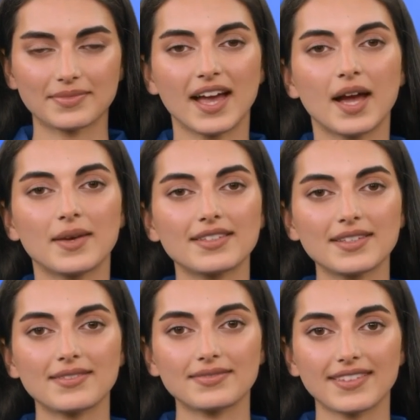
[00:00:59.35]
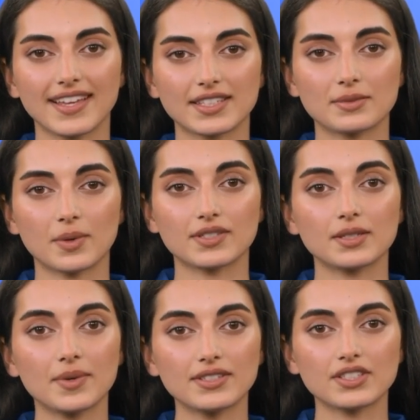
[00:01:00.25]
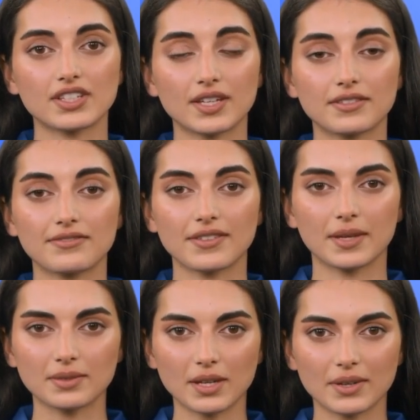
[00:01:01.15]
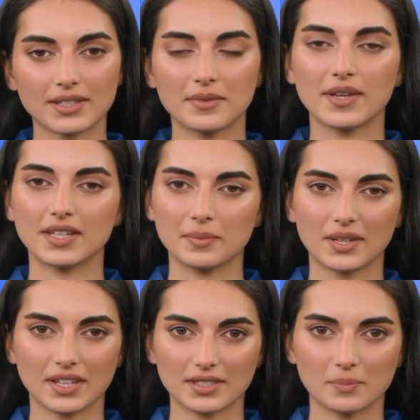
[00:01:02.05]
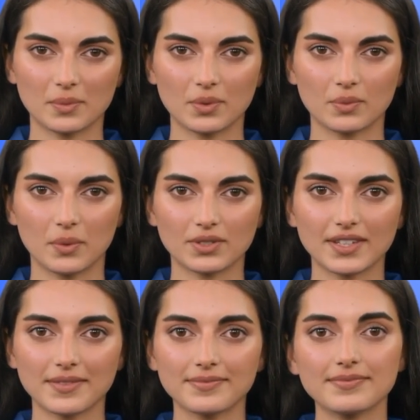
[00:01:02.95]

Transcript: However, it is possible to check the free chlorine available in the pool water.